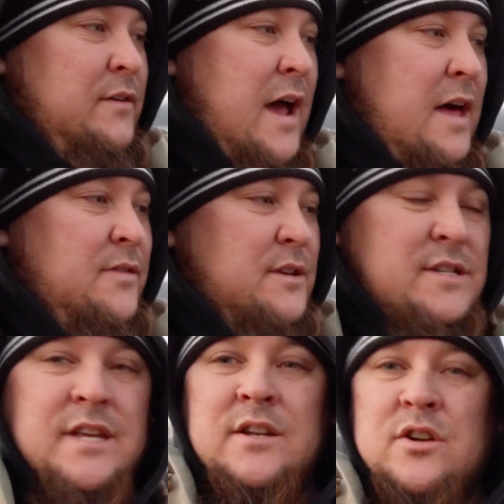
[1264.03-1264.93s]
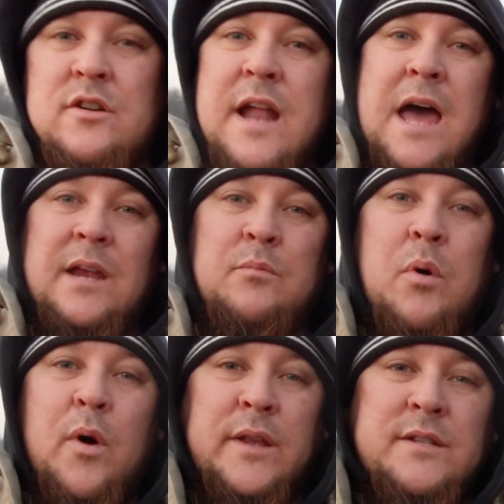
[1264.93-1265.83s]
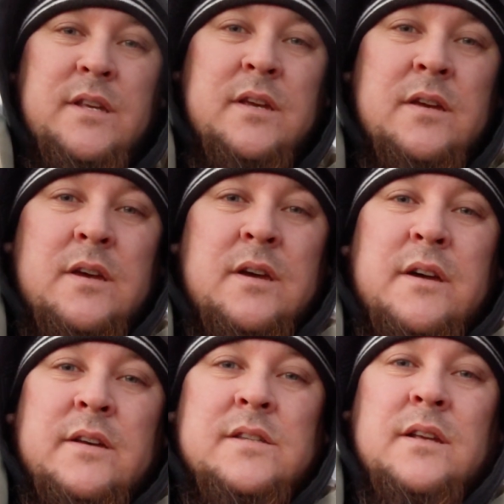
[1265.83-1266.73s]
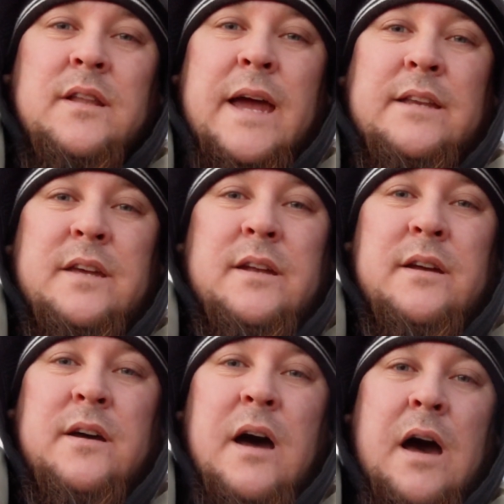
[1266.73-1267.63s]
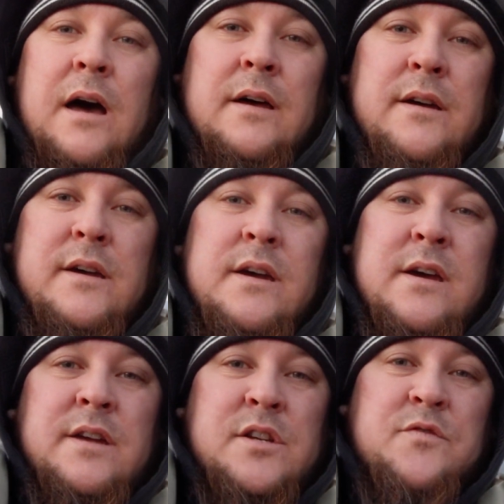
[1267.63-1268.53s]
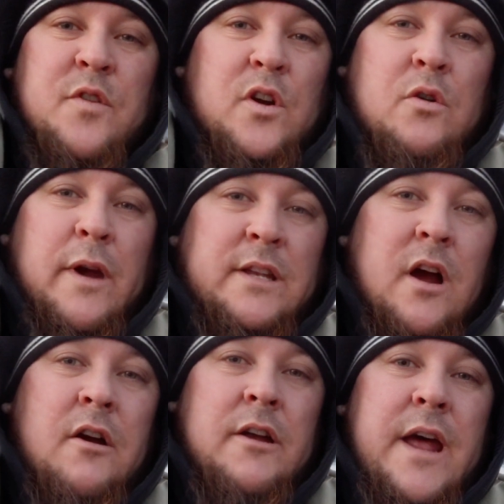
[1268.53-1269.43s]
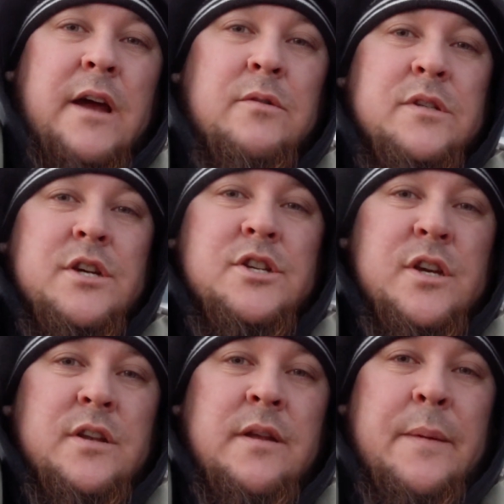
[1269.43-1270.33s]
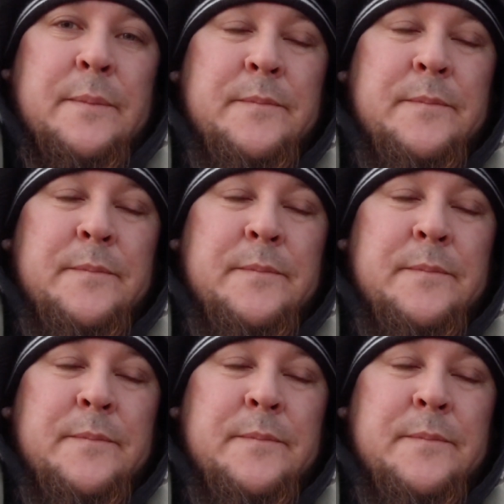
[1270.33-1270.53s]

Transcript: I've got the center 9 points selected just for quick target acquisition.